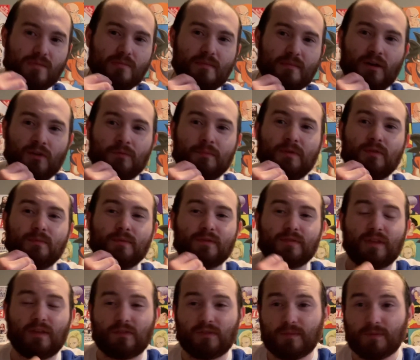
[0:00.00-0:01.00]
I was busy with
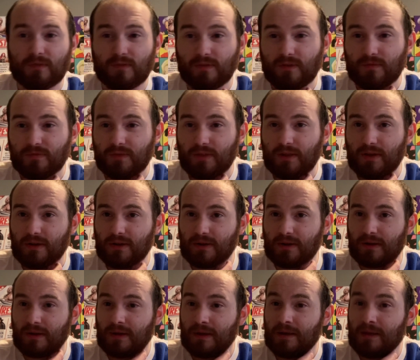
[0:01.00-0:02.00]
Thanksgiving stuff there.